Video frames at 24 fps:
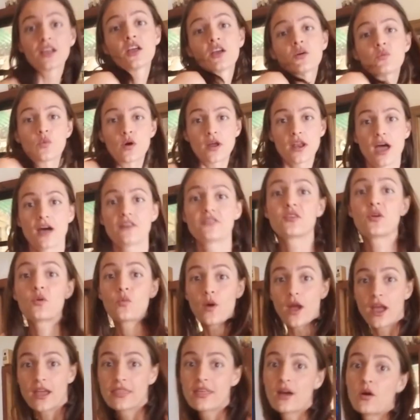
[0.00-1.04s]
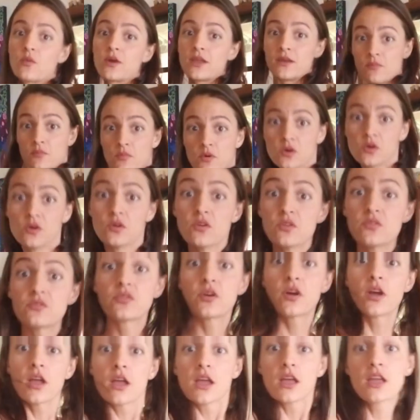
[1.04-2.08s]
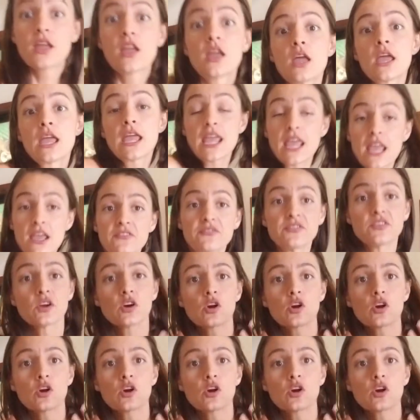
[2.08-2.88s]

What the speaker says: whatever way that we move, if your